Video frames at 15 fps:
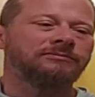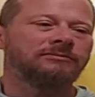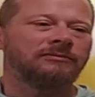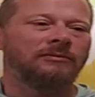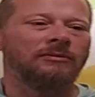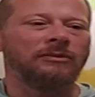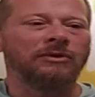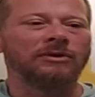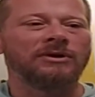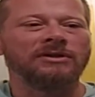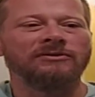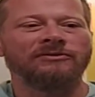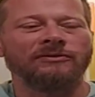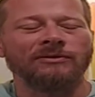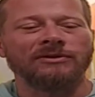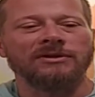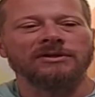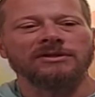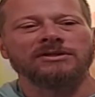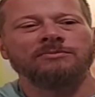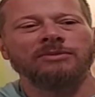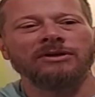looking for the
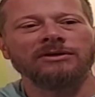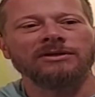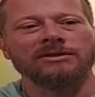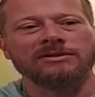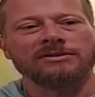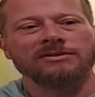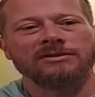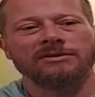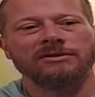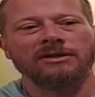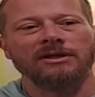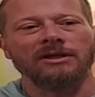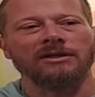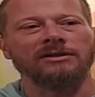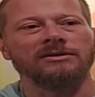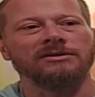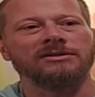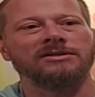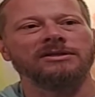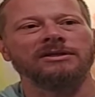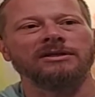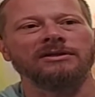experience and
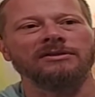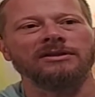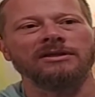seeking the